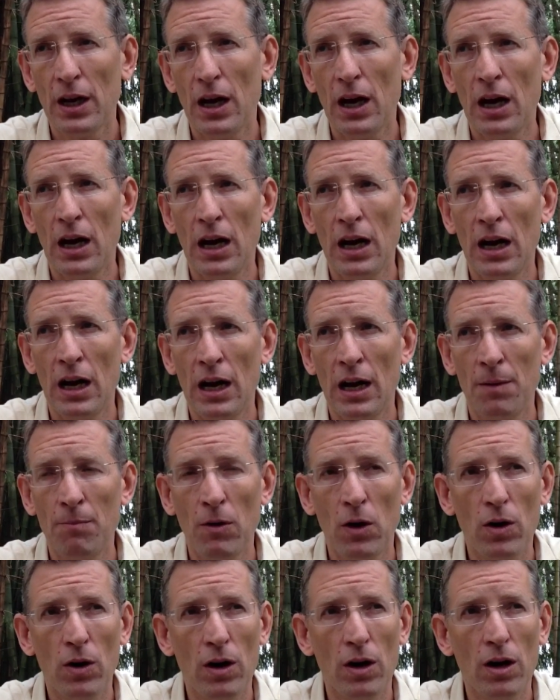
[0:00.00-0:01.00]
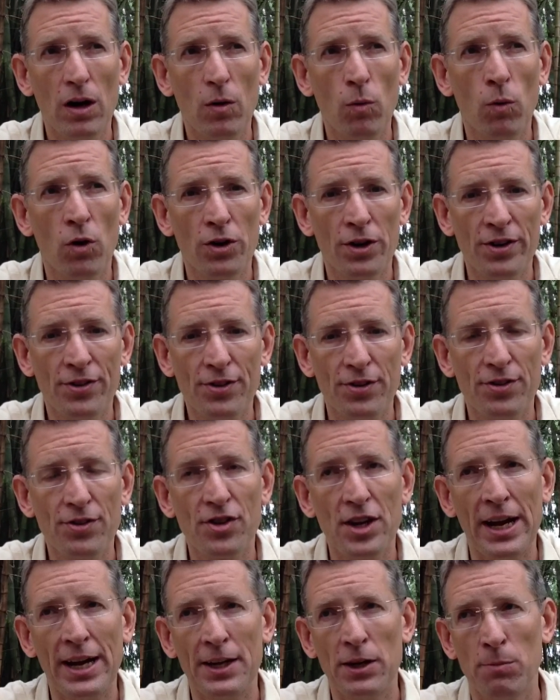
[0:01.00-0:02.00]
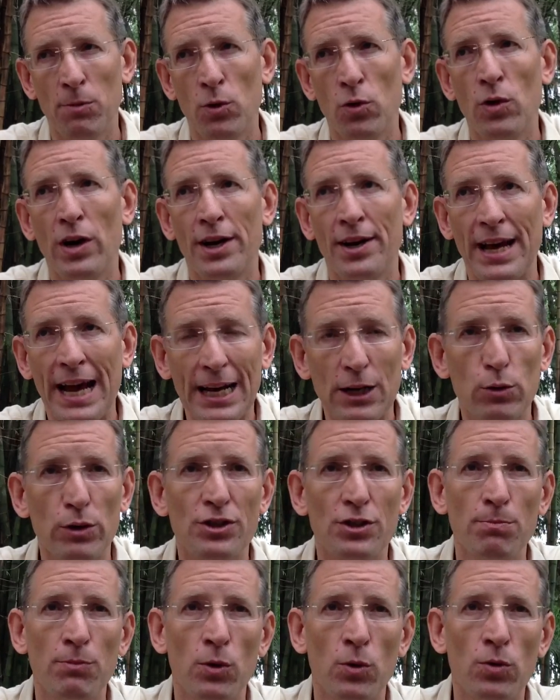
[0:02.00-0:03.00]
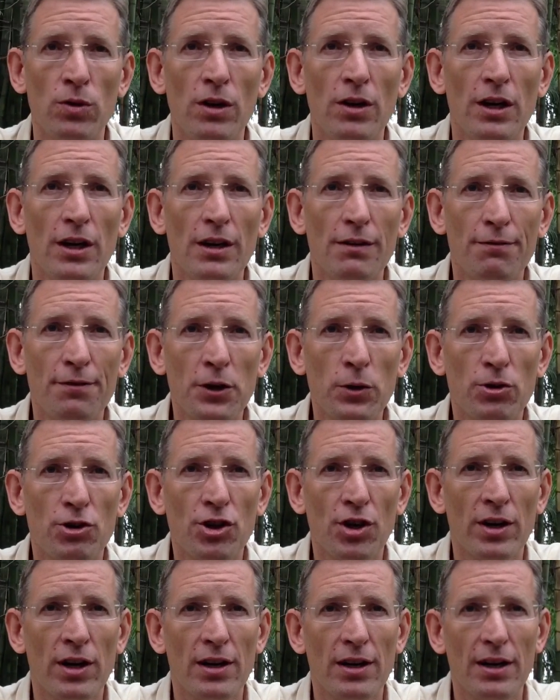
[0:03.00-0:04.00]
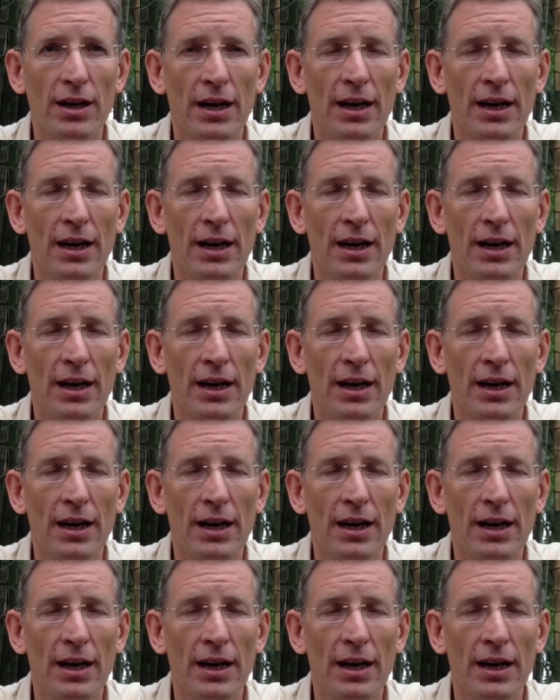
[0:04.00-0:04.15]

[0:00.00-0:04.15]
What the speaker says: want a sustainable and equitable future,